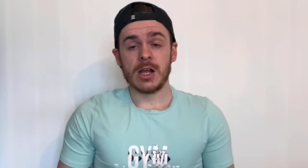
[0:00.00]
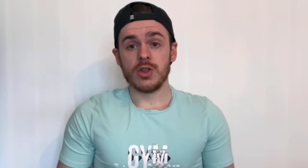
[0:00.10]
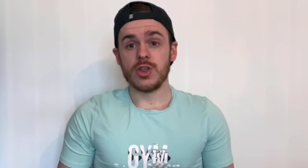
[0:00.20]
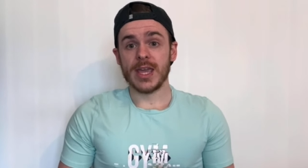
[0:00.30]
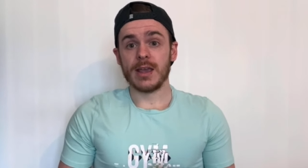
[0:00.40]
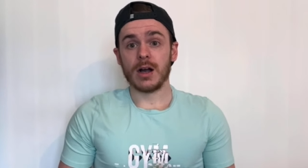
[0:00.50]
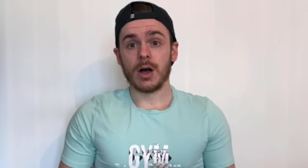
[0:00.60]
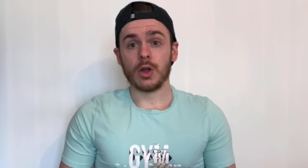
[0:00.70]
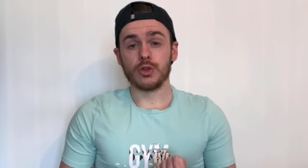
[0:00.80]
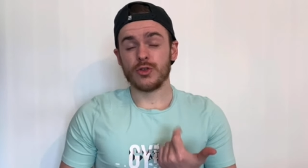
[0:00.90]
their
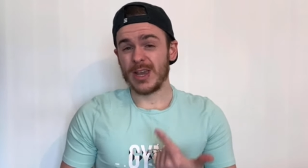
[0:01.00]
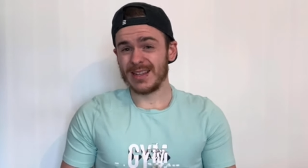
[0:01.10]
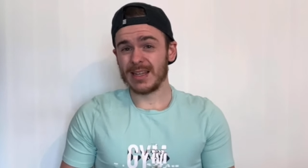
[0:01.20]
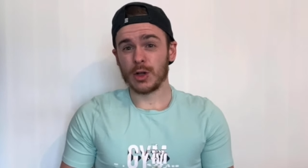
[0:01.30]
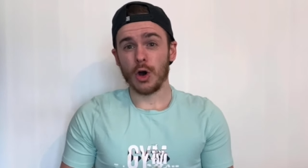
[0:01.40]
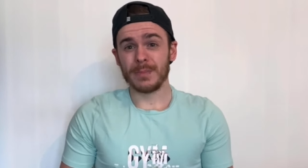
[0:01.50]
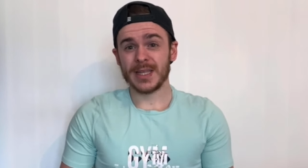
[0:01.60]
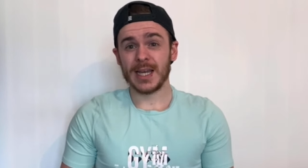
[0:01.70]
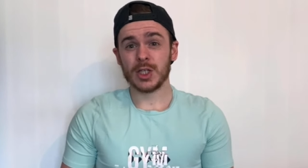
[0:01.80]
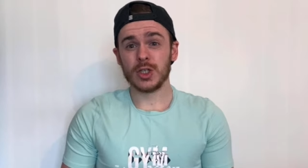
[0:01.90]
training at
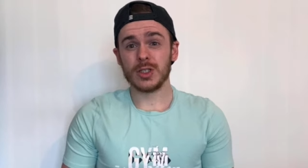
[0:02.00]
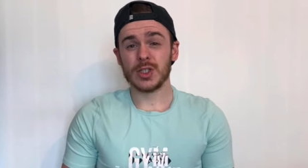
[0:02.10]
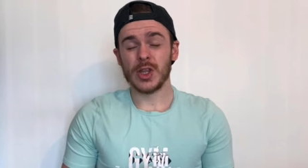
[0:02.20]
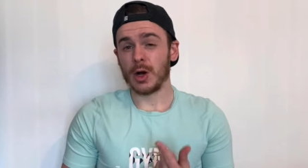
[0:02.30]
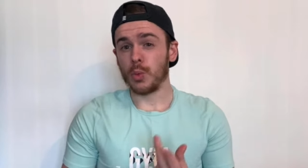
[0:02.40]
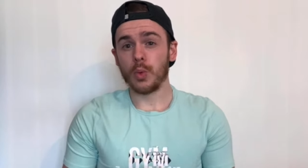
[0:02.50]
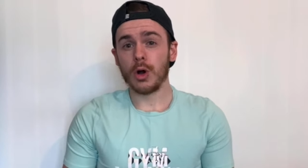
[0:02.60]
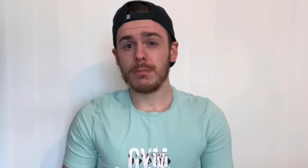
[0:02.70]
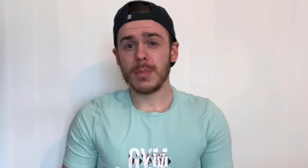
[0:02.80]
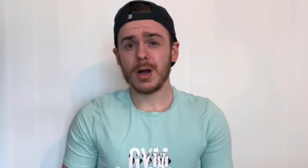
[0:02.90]
competitions, their
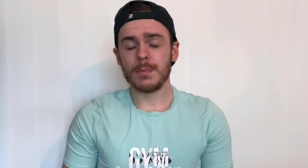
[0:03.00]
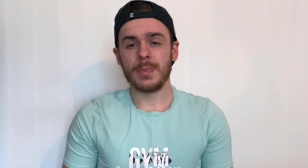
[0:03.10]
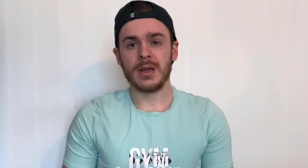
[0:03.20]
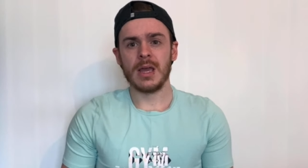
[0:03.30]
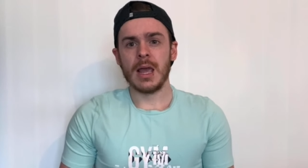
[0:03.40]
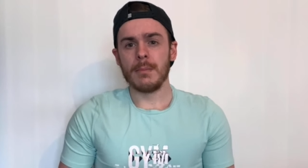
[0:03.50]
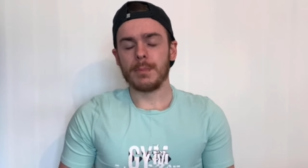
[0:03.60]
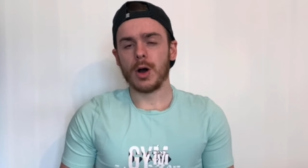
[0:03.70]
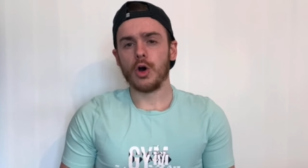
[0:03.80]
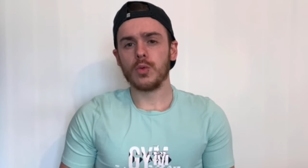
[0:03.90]
warm up,
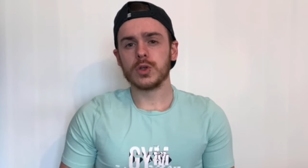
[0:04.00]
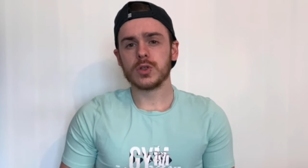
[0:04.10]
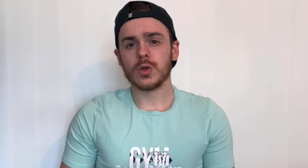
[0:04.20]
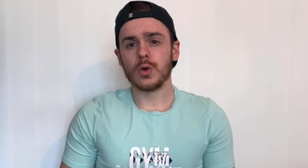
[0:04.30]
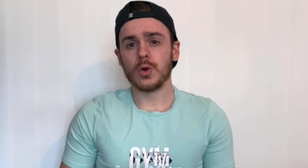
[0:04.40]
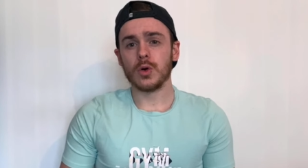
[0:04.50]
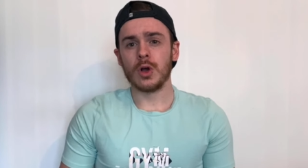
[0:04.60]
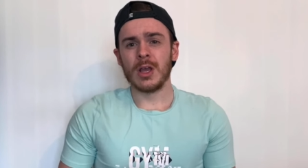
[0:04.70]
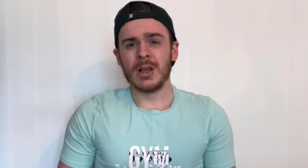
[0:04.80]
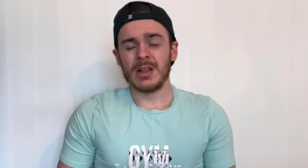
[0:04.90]
but also
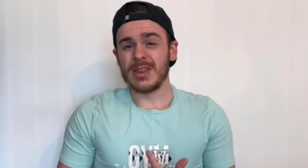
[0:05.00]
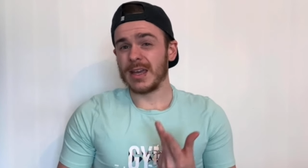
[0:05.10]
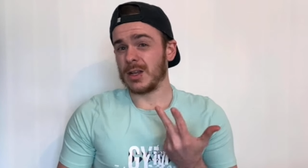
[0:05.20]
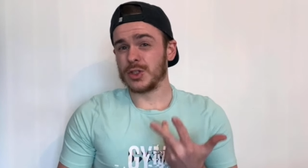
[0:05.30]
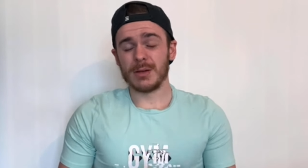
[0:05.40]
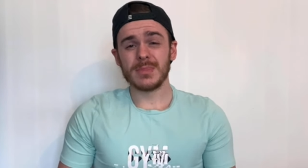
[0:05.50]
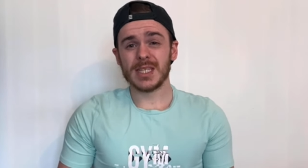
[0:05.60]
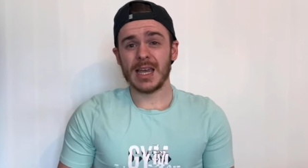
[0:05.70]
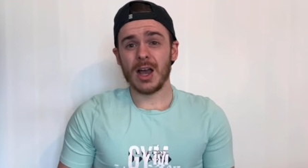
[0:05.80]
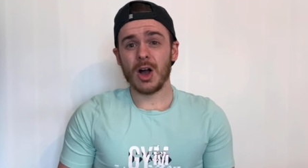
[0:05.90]
their gym
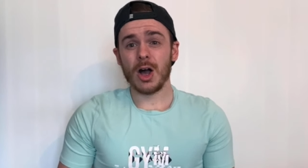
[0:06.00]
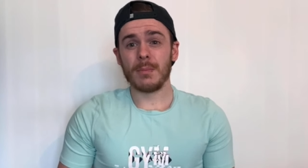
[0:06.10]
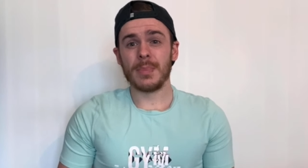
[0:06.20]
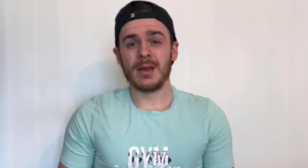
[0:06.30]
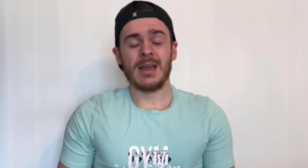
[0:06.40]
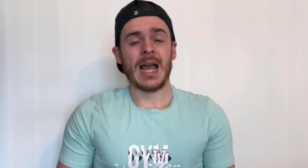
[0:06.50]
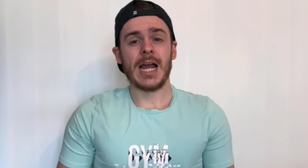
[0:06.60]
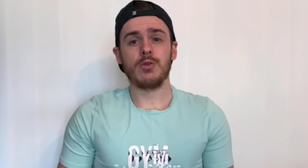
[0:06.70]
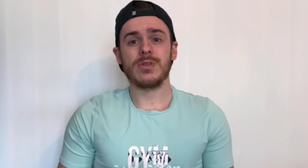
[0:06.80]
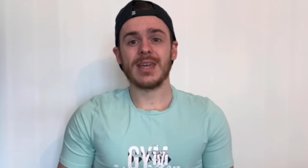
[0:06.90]
setup,
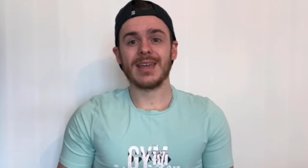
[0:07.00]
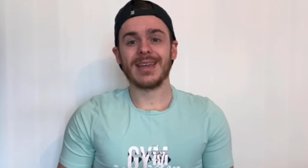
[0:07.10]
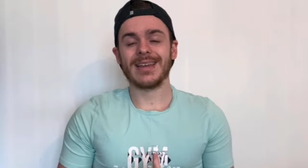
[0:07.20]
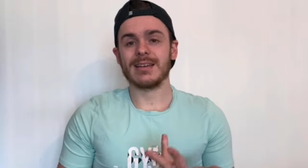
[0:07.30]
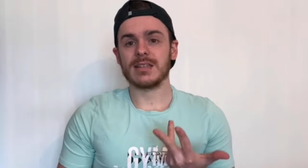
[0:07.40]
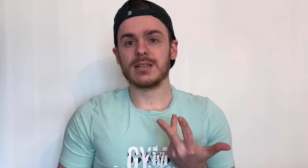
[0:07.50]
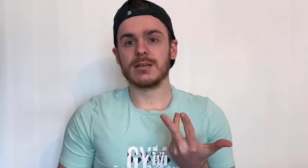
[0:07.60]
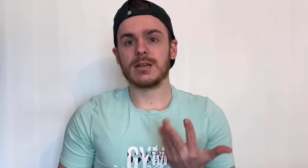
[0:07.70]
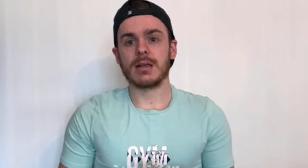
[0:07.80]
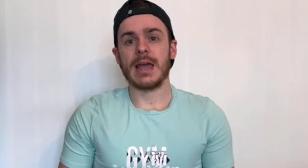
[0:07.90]
how they
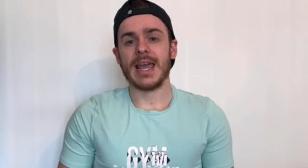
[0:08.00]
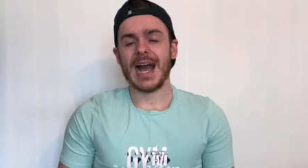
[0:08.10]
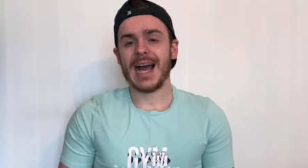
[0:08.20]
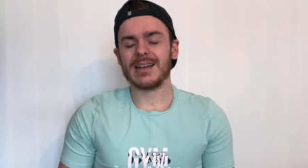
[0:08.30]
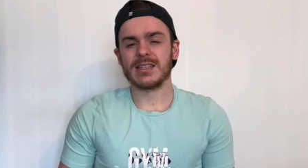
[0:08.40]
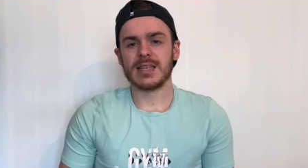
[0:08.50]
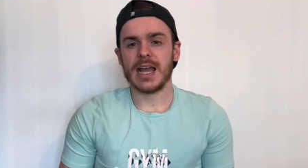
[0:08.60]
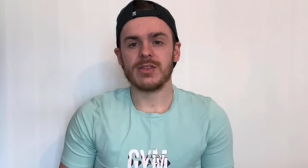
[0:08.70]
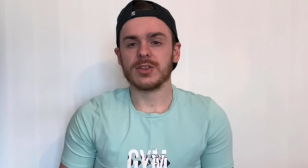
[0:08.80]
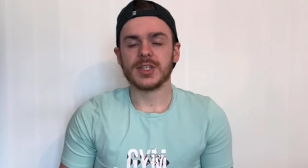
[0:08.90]
uh, act
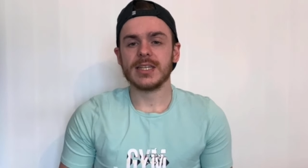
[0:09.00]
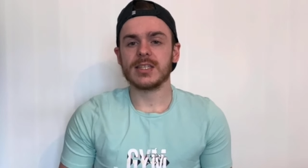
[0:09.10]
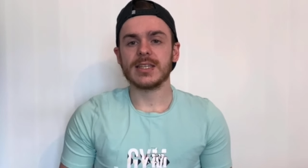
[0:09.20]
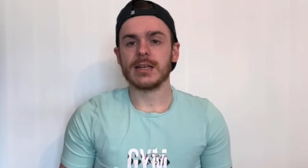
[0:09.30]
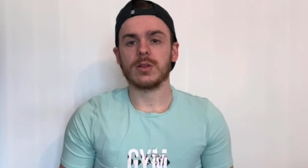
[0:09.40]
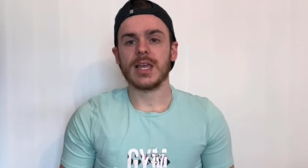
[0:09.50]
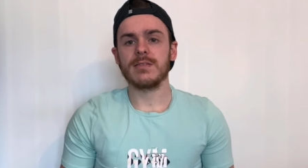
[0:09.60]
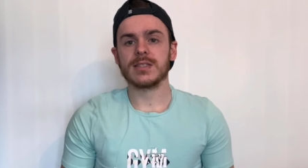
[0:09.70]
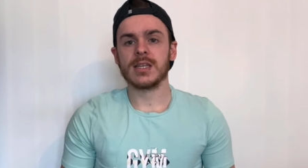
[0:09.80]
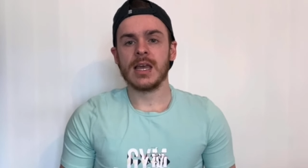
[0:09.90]
in their day to day
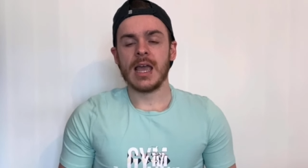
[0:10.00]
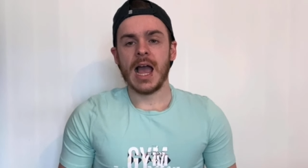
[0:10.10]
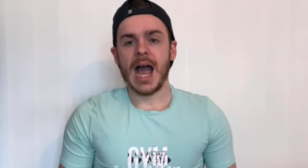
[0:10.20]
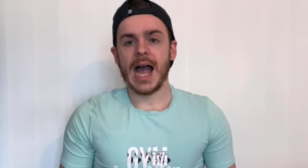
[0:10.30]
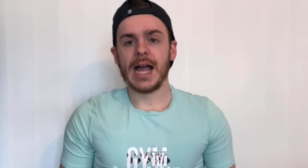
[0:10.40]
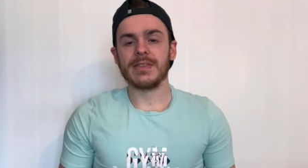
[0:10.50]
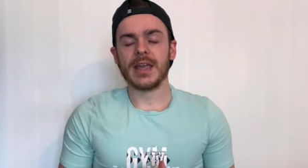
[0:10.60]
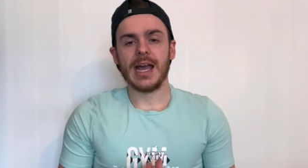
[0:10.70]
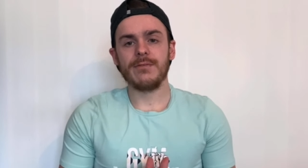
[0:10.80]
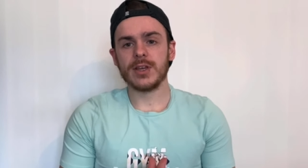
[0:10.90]
lives, and
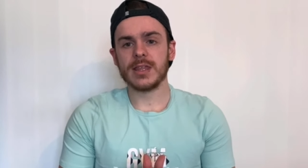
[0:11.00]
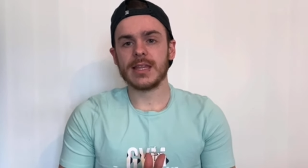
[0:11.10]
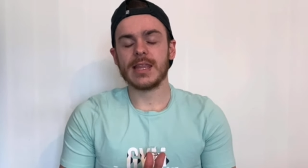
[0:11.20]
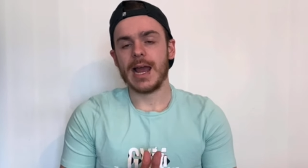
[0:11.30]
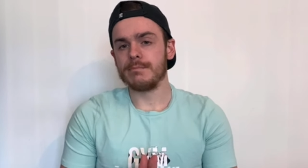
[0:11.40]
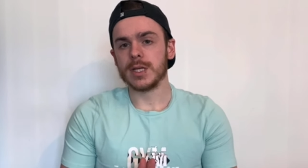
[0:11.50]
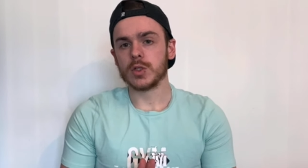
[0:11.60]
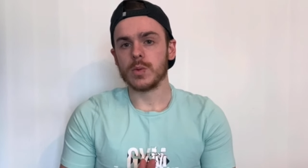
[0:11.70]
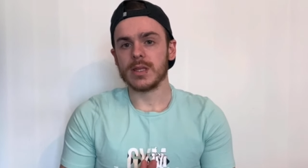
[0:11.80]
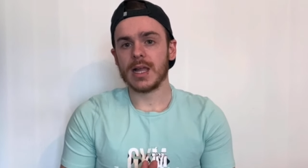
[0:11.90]
everything in
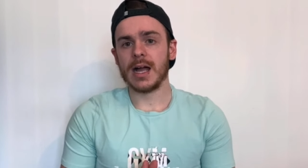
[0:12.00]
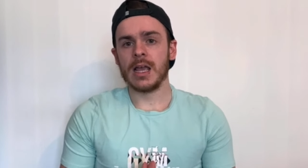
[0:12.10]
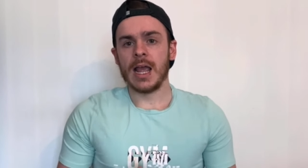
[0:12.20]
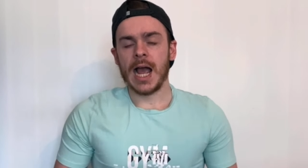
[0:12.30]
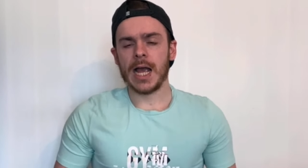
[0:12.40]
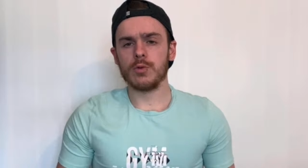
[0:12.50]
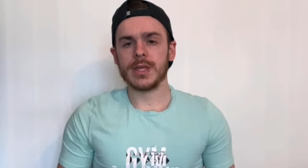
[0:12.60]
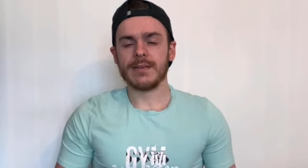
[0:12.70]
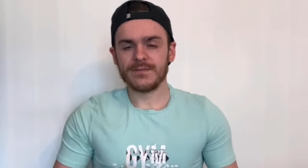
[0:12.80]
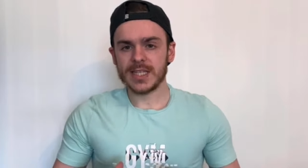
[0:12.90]
between that, how they
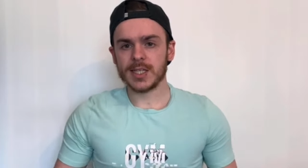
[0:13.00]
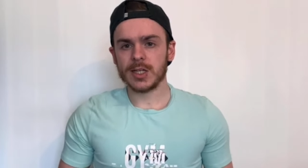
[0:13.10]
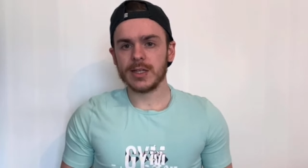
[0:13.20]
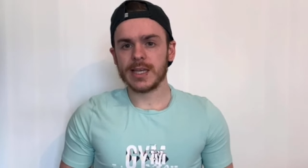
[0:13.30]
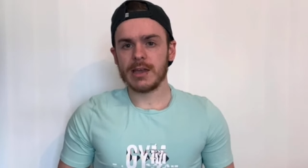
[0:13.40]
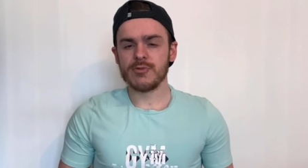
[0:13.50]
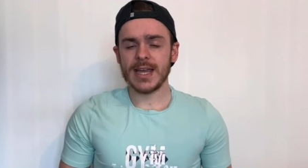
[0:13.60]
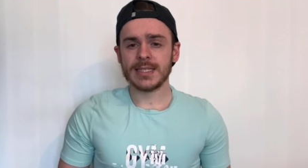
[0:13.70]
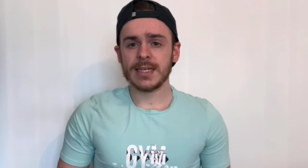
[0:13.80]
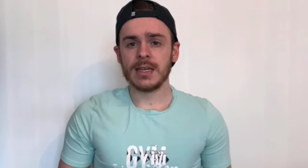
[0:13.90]
physically get
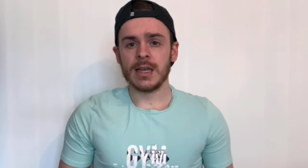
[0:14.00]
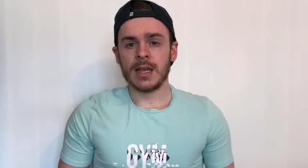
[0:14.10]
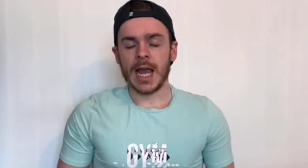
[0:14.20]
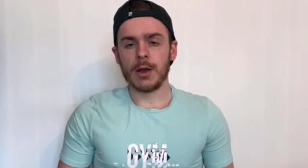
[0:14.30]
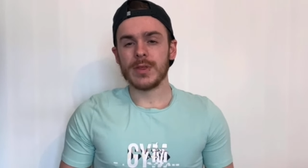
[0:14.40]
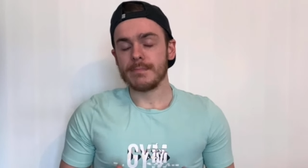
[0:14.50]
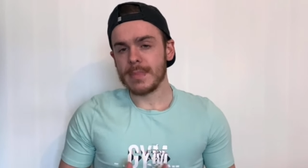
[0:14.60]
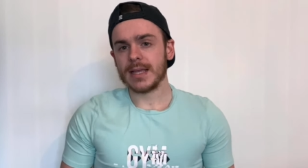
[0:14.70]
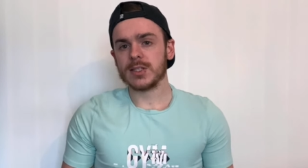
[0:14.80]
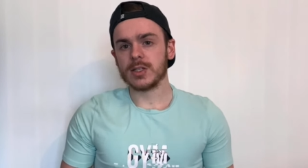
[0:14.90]
ready, how they
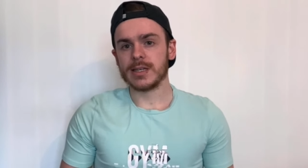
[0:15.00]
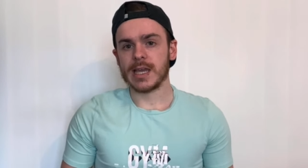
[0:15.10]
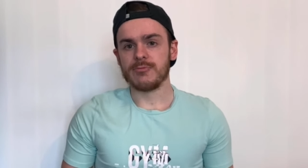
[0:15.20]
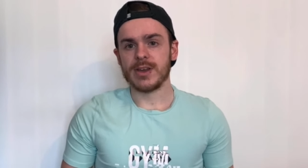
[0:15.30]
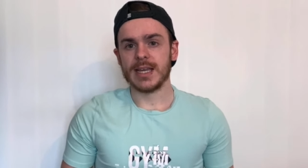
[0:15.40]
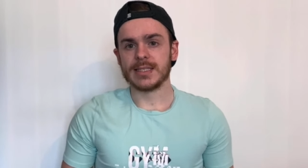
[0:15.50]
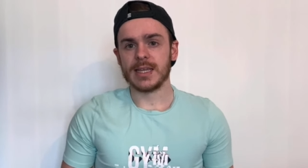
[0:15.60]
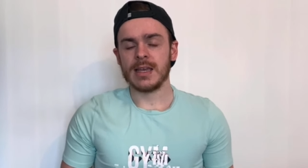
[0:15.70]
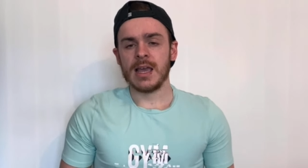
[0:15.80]
mentally get ready,